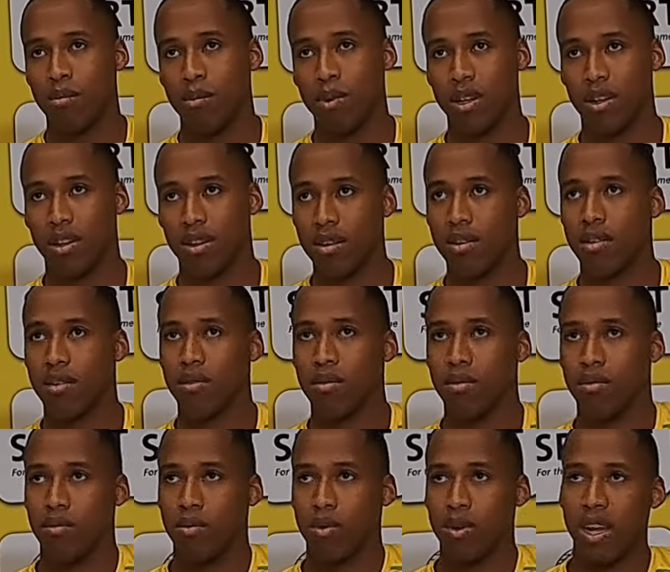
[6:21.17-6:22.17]
But
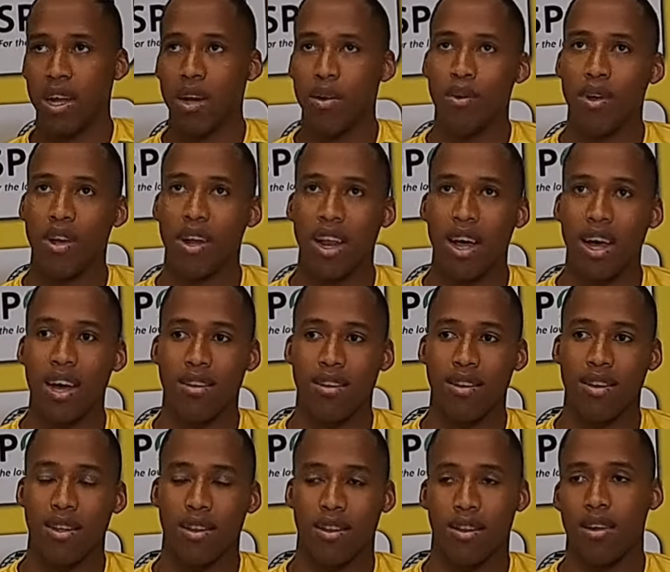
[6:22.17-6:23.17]
when I
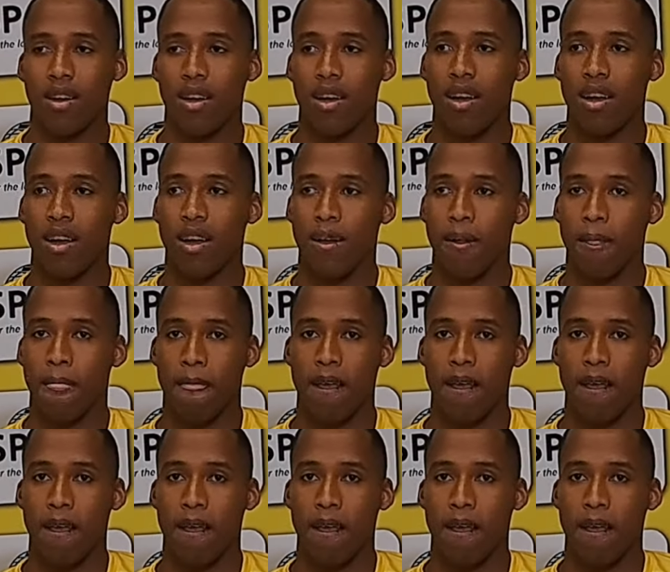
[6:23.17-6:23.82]
realized that uh,